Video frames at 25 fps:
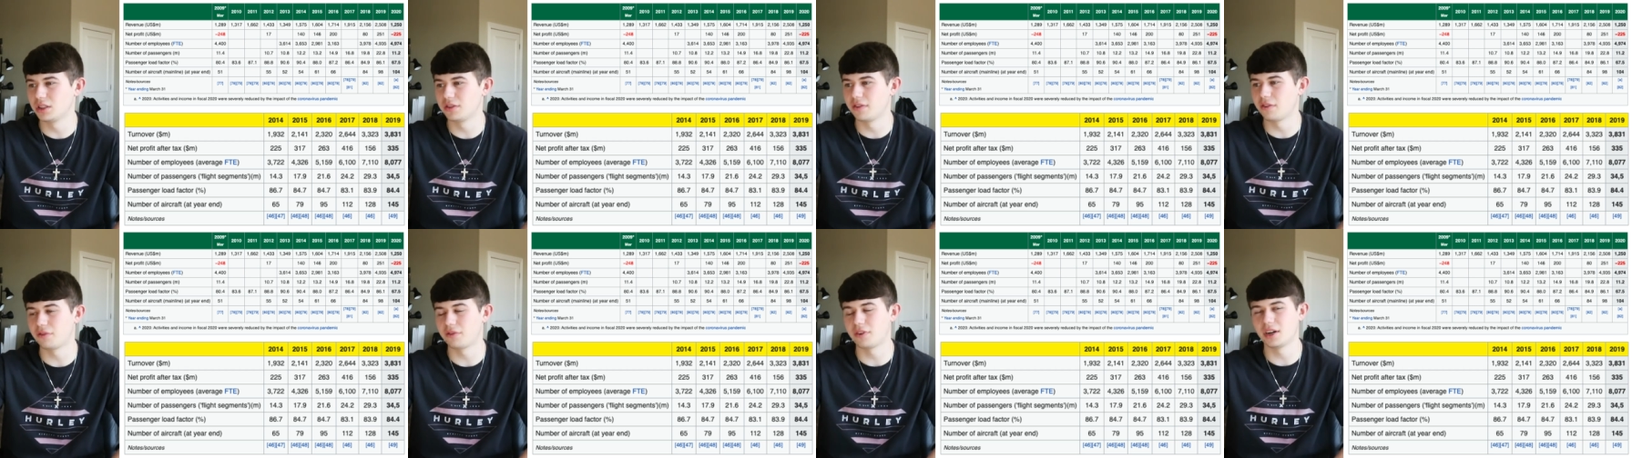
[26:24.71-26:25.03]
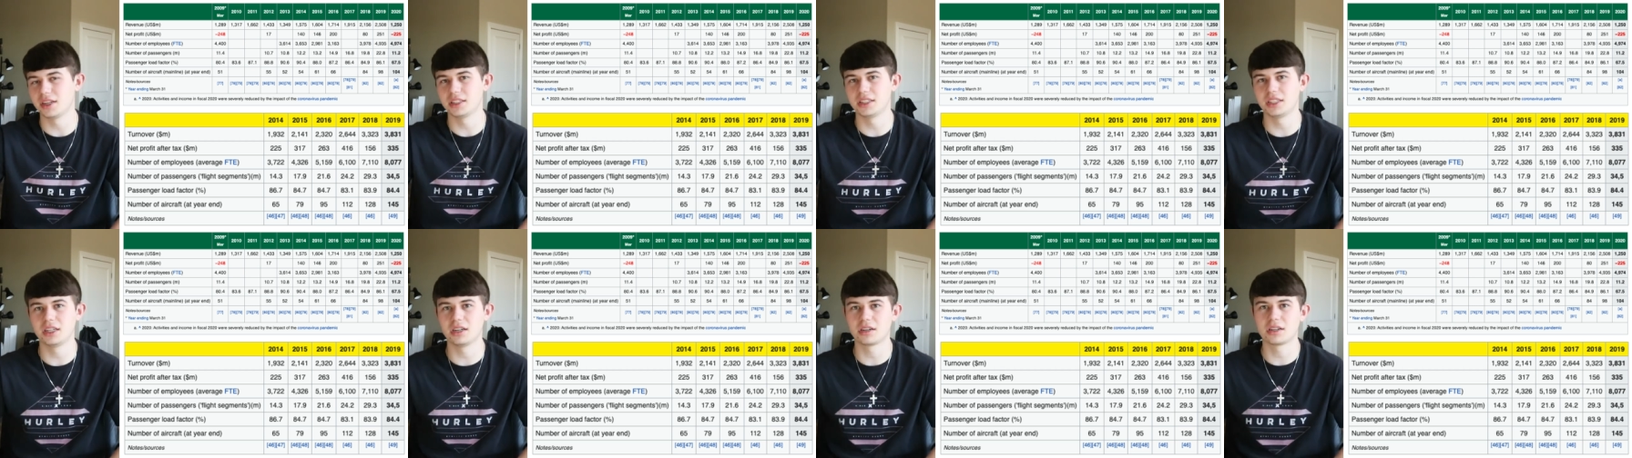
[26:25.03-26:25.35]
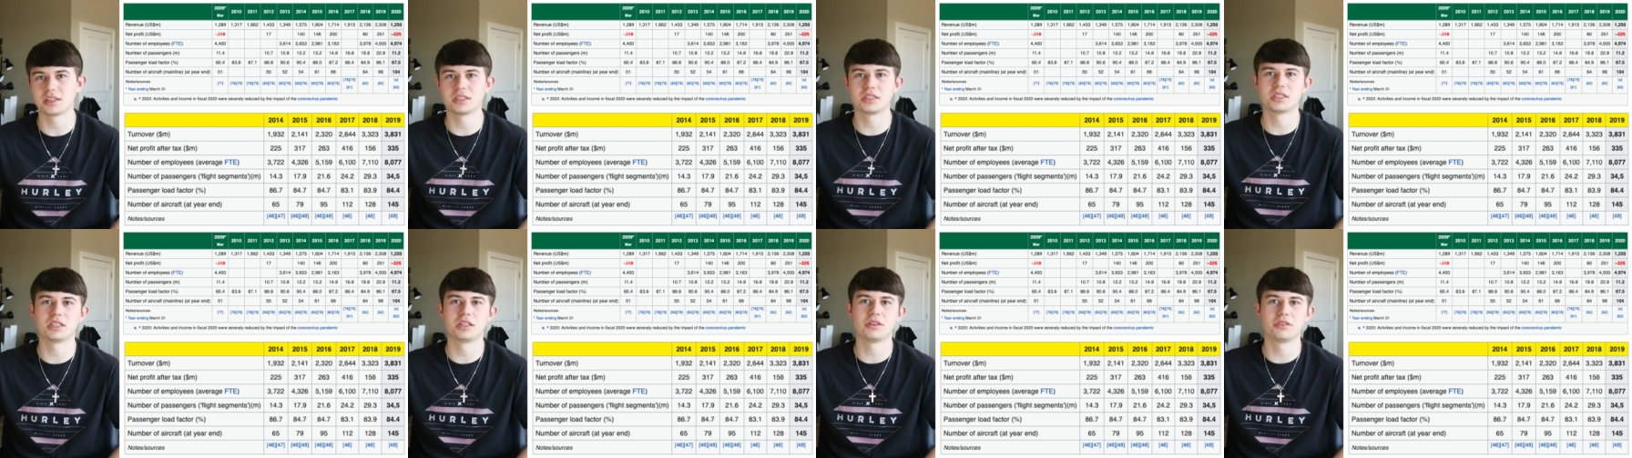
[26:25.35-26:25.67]
for Frontier
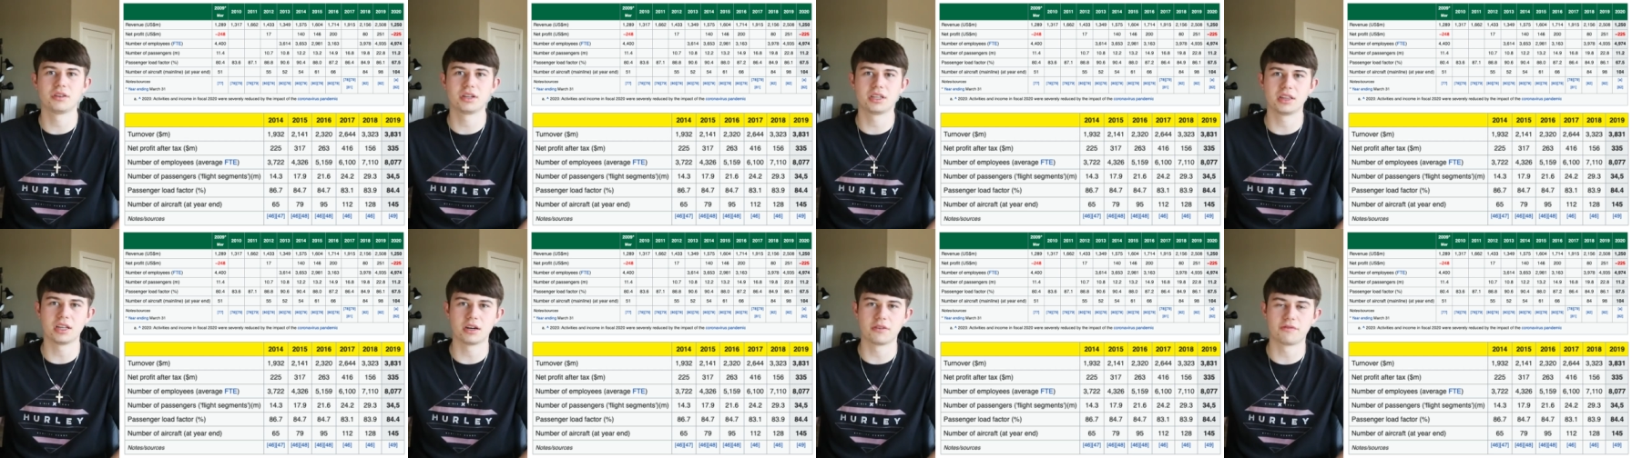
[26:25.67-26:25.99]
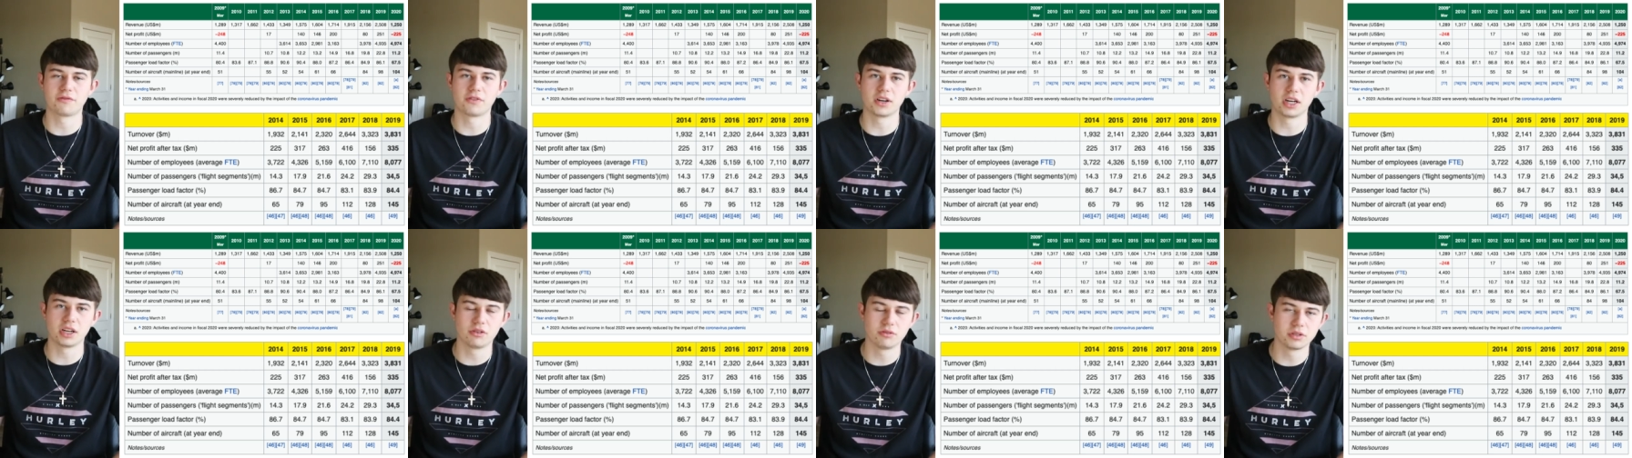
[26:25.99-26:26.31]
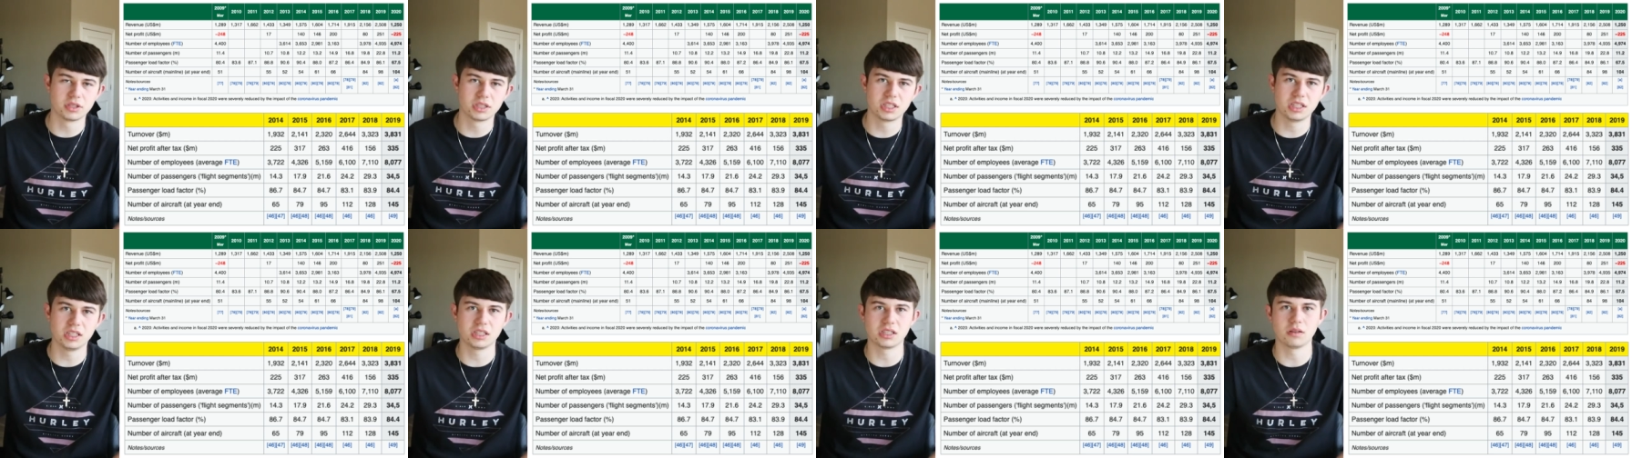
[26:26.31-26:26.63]
considering their
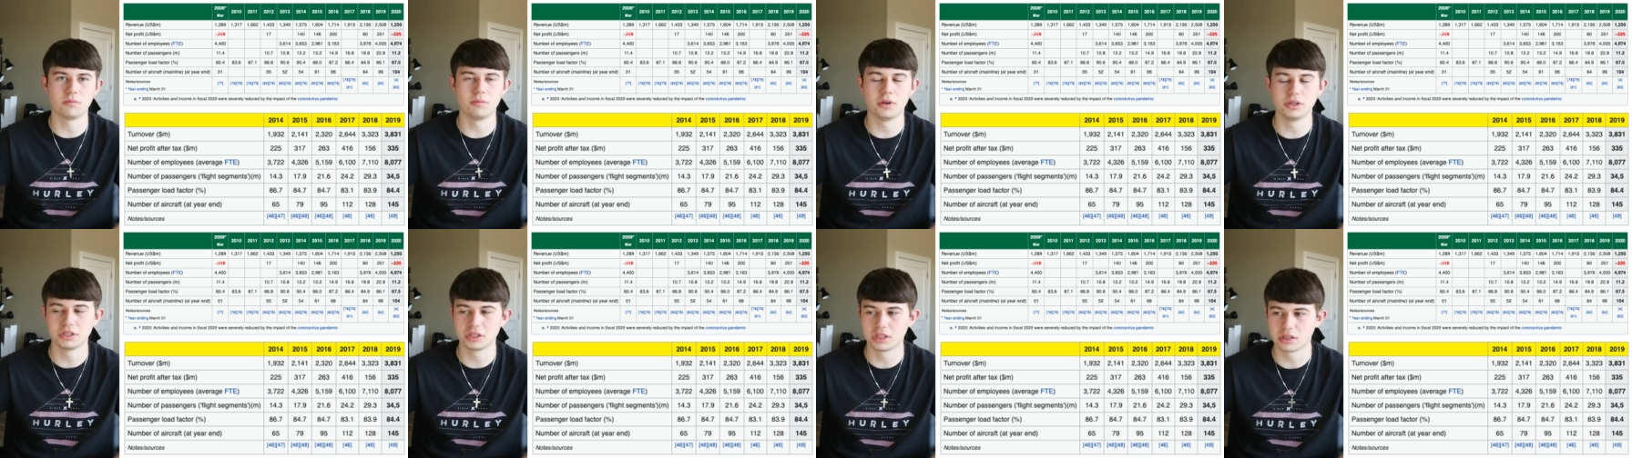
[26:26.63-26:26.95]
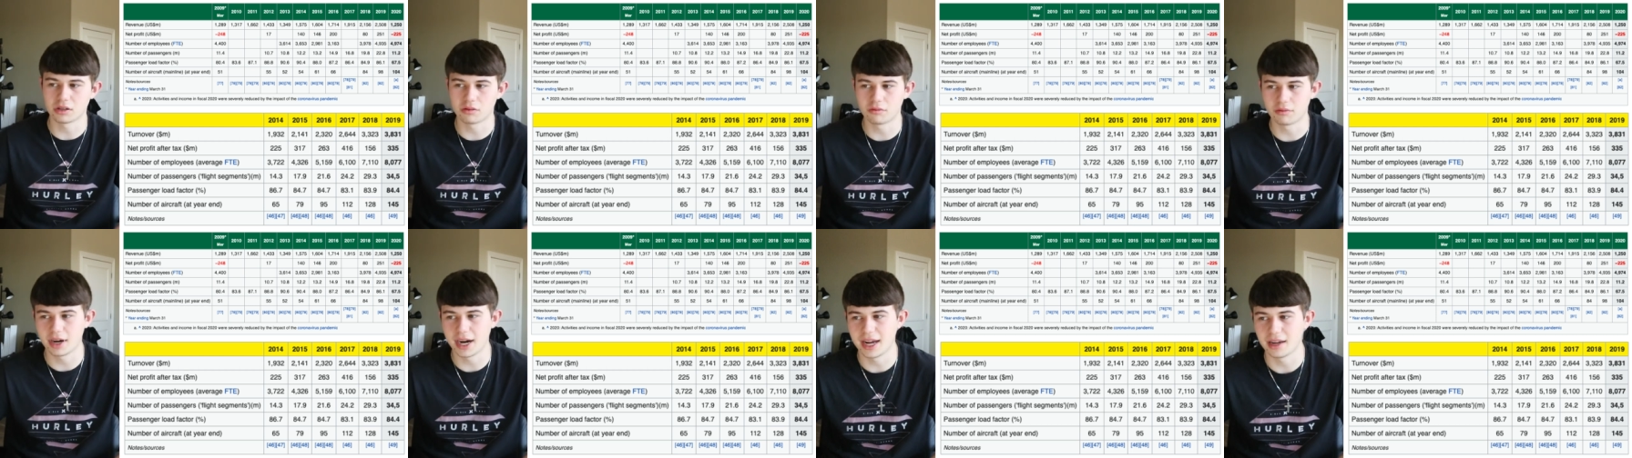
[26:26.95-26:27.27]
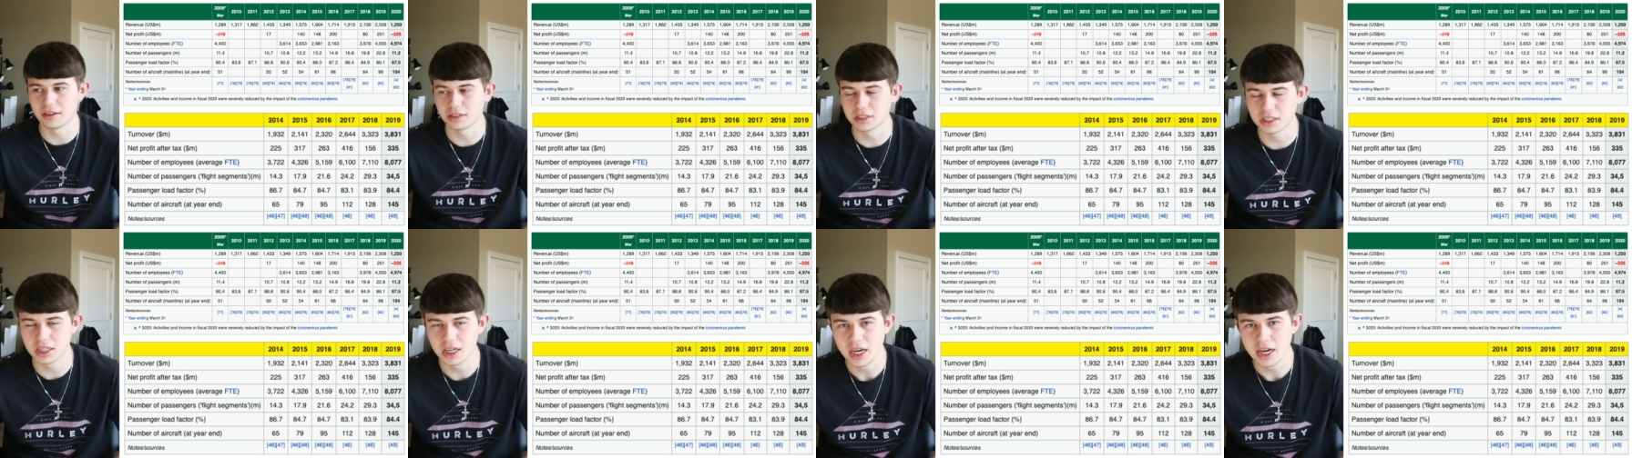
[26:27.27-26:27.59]
frequencies on most of their
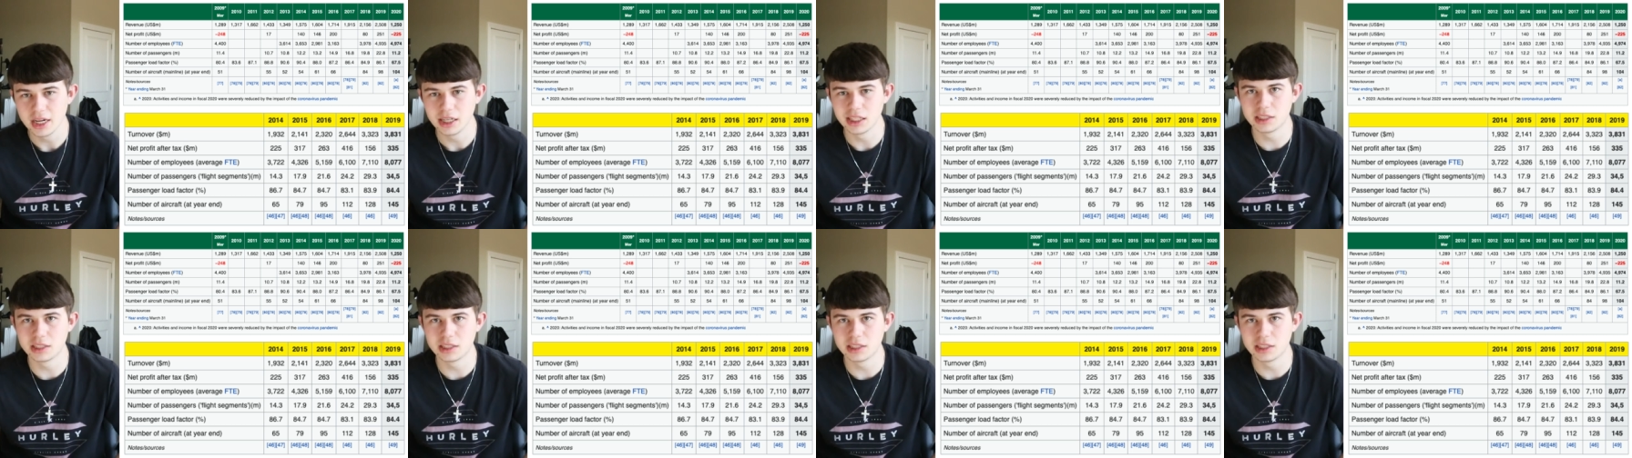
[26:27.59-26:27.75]
routes.